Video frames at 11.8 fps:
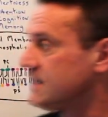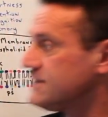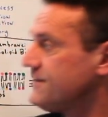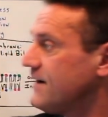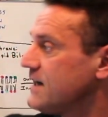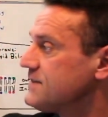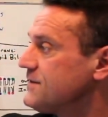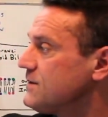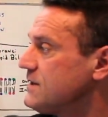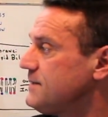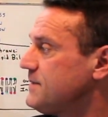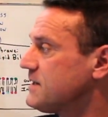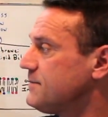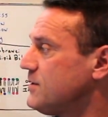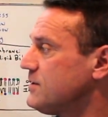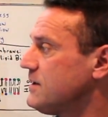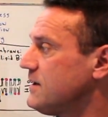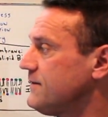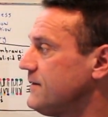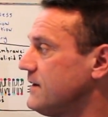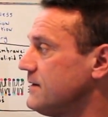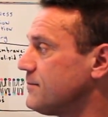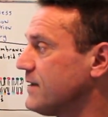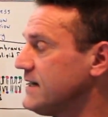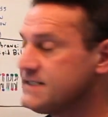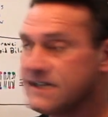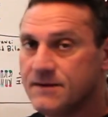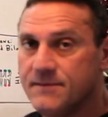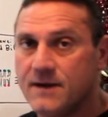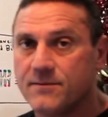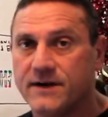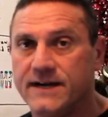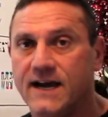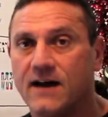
It's a phospholipid component of brain cell membrane.